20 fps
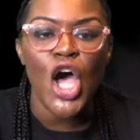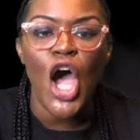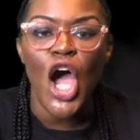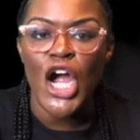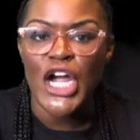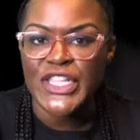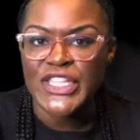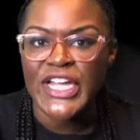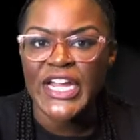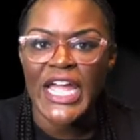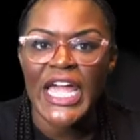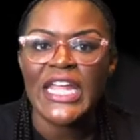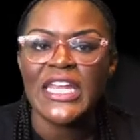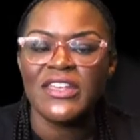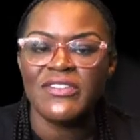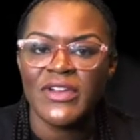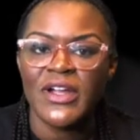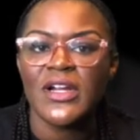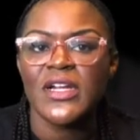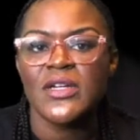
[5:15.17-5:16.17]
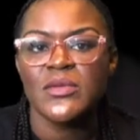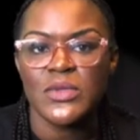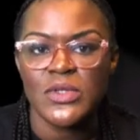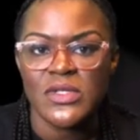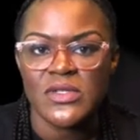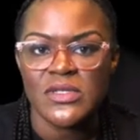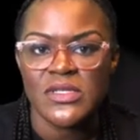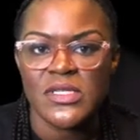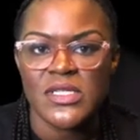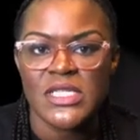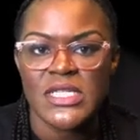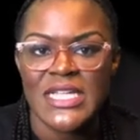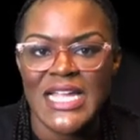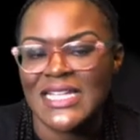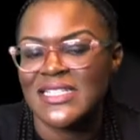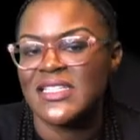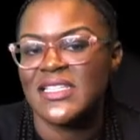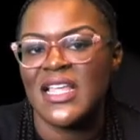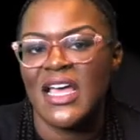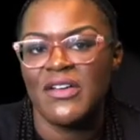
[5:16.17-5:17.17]
Are there any variables
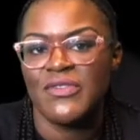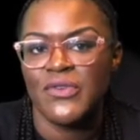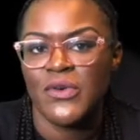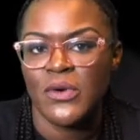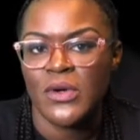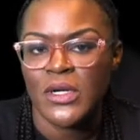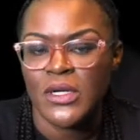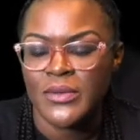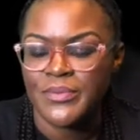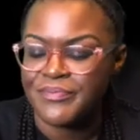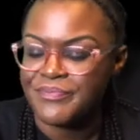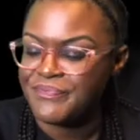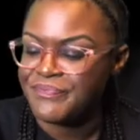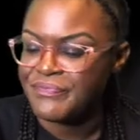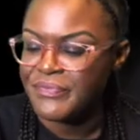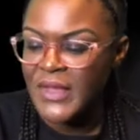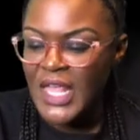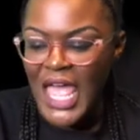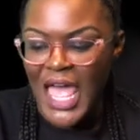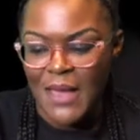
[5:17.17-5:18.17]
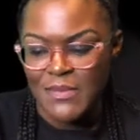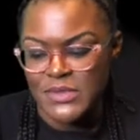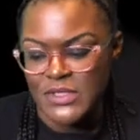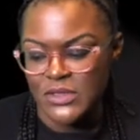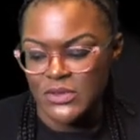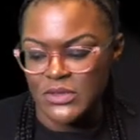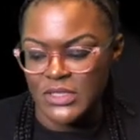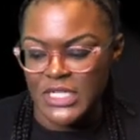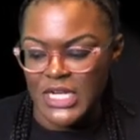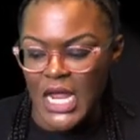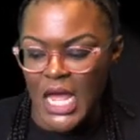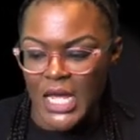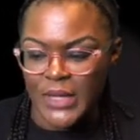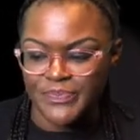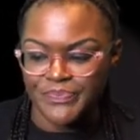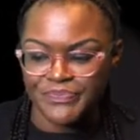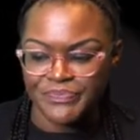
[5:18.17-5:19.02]
next to that four? Absolutely not.